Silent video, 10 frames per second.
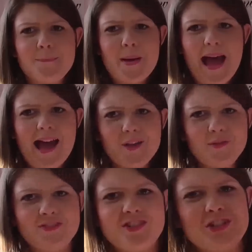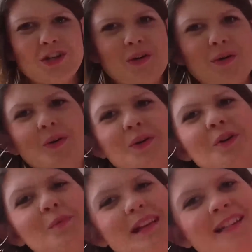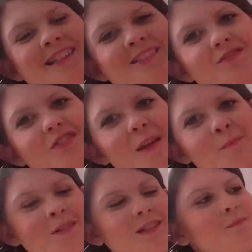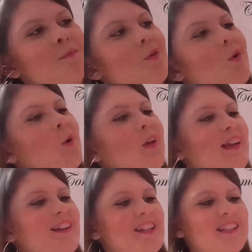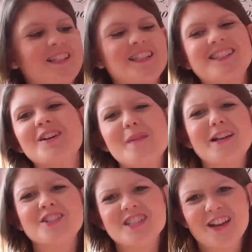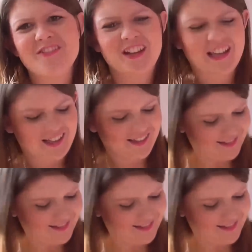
Bag of doom, it's ripped and broken because there's so much stuff in it.